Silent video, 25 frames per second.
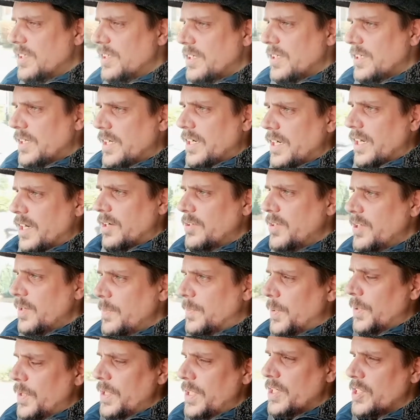You know, you
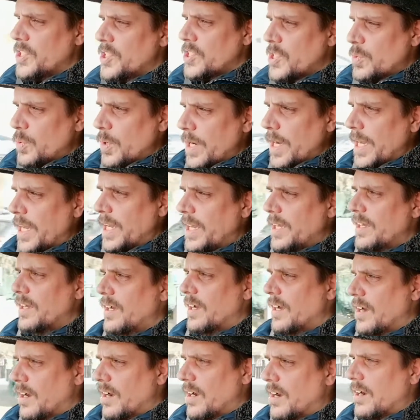put your sweat,
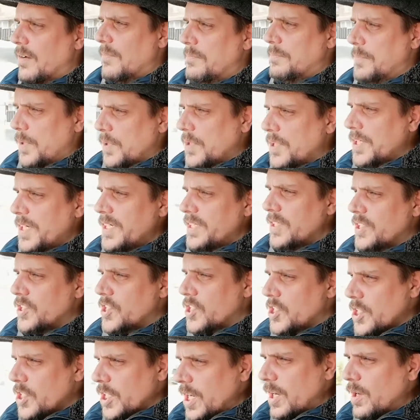heart, body, and
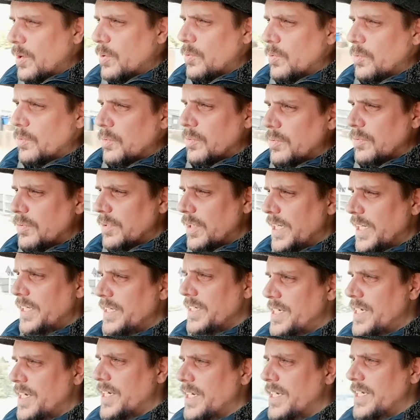soul
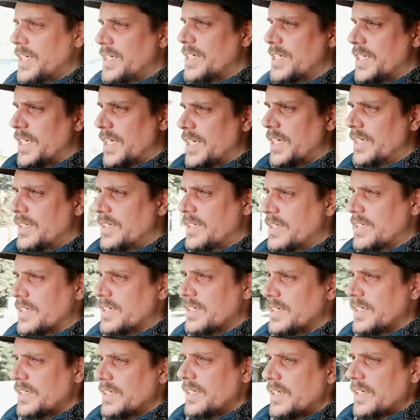into these things.
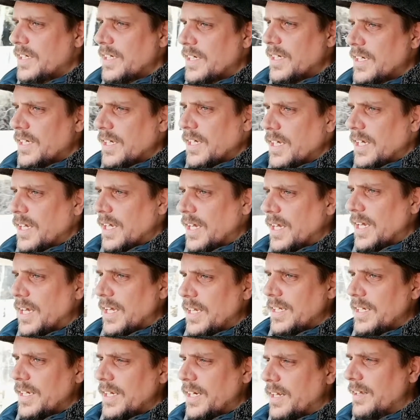
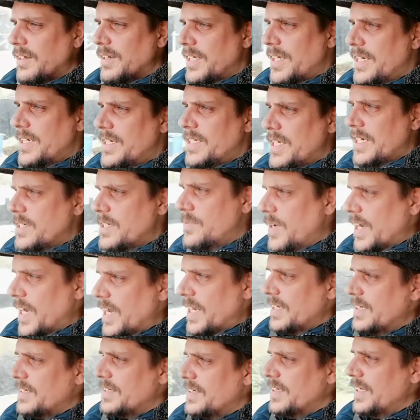You know, these these
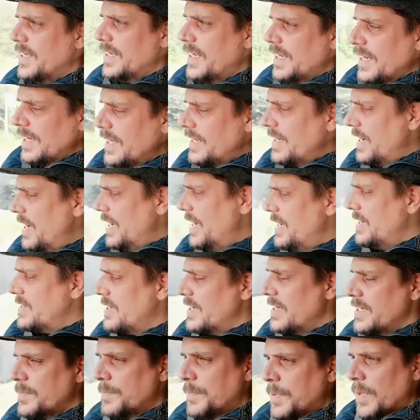vans, and it is.
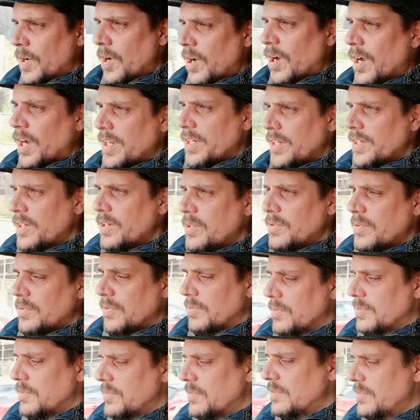It's part of you.
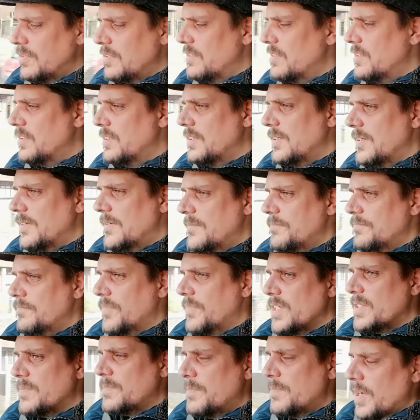
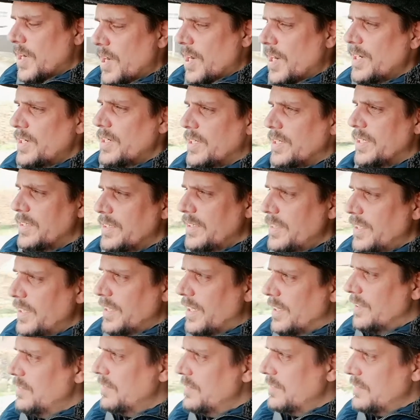It's part of your. You
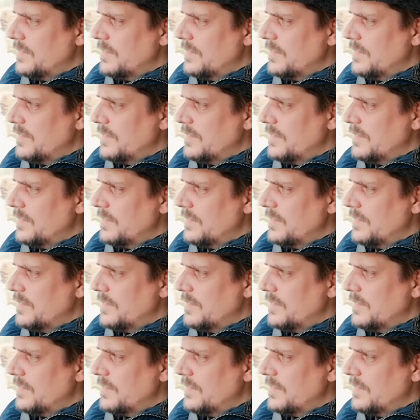know.